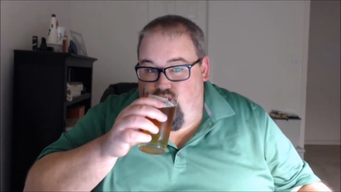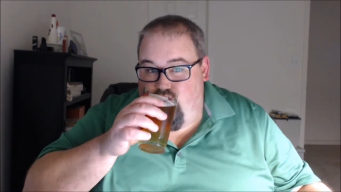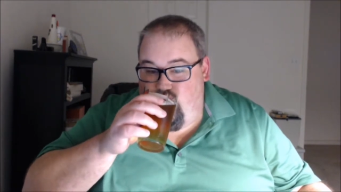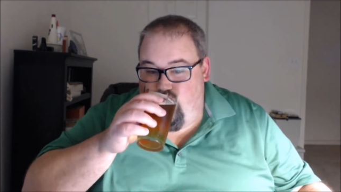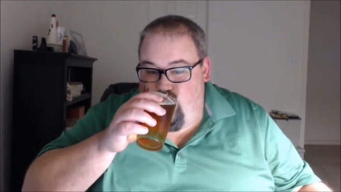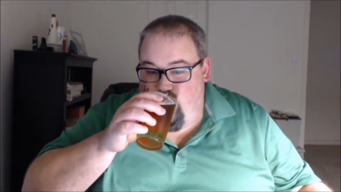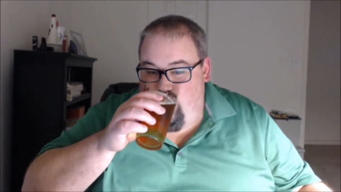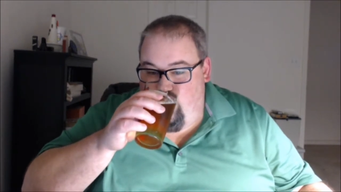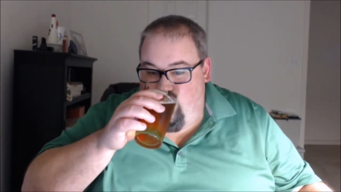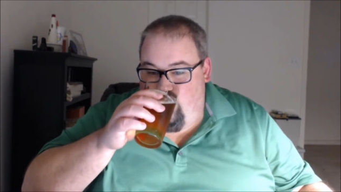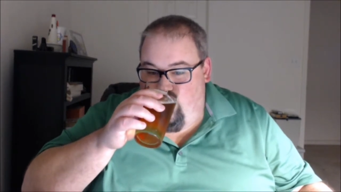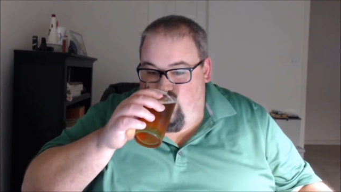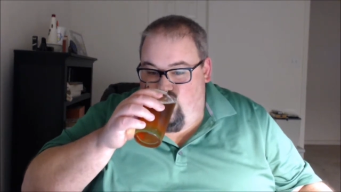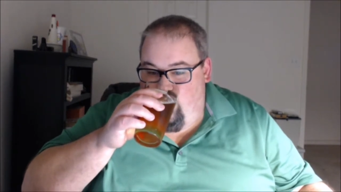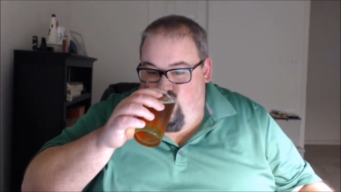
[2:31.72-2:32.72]

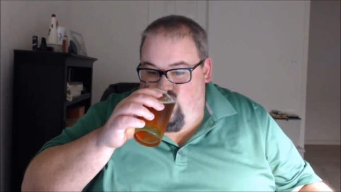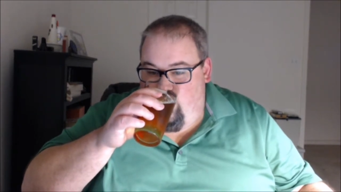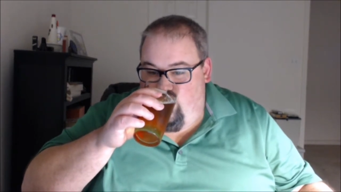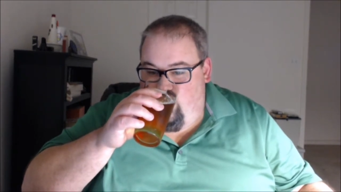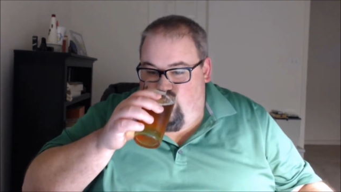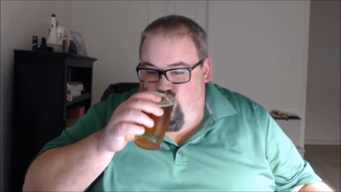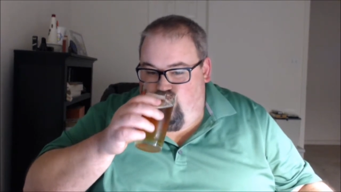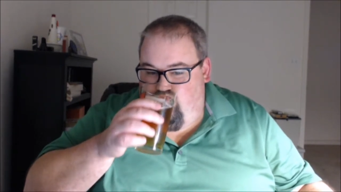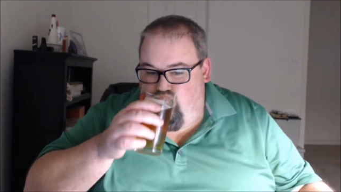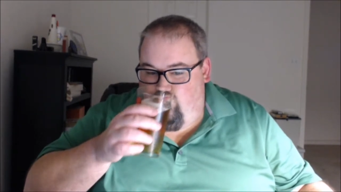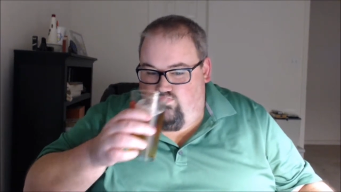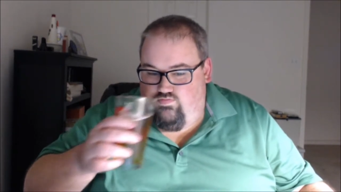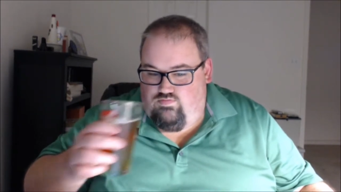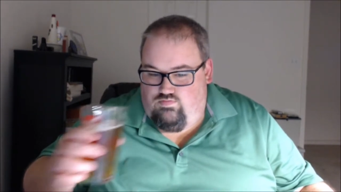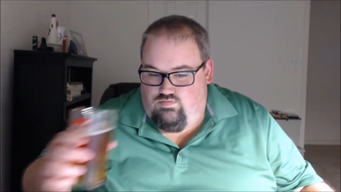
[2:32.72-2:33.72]

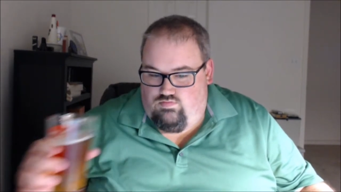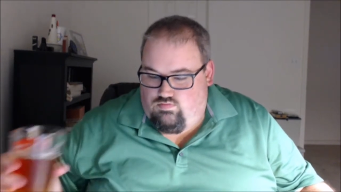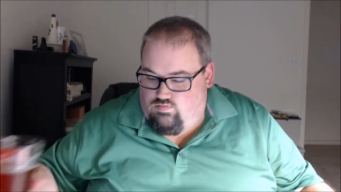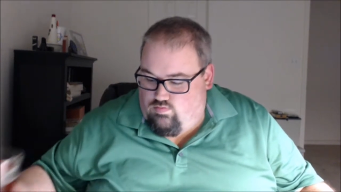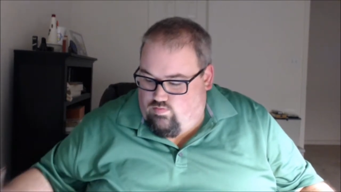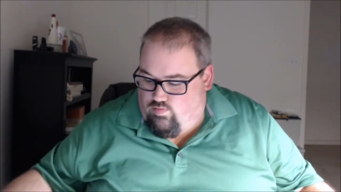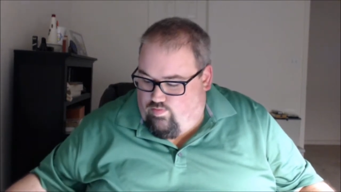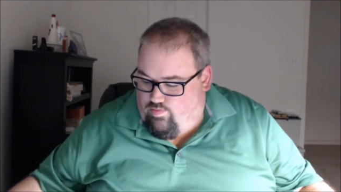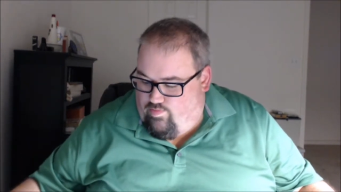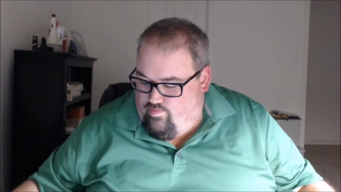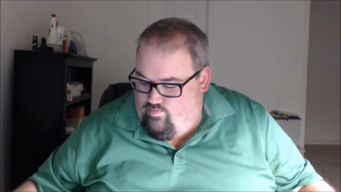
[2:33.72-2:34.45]
Nobody speaks.